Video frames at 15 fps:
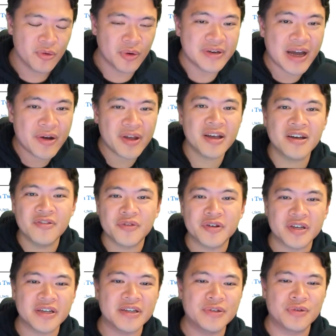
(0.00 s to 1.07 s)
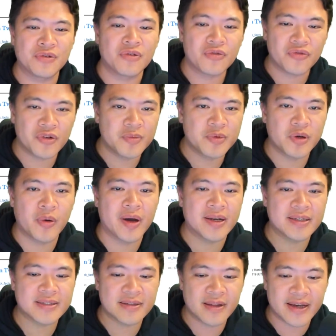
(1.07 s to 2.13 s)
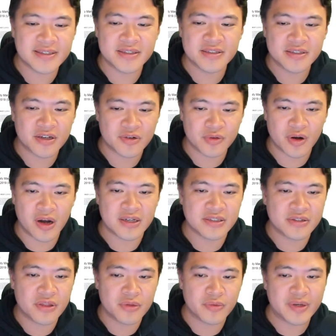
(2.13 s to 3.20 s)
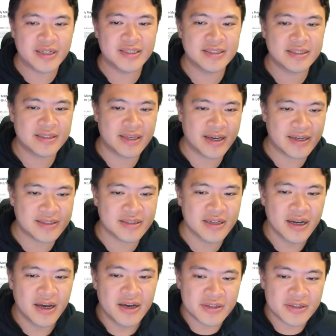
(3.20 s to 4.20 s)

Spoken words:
Well, now you can convert it into crypto and it's licensed across 3 states.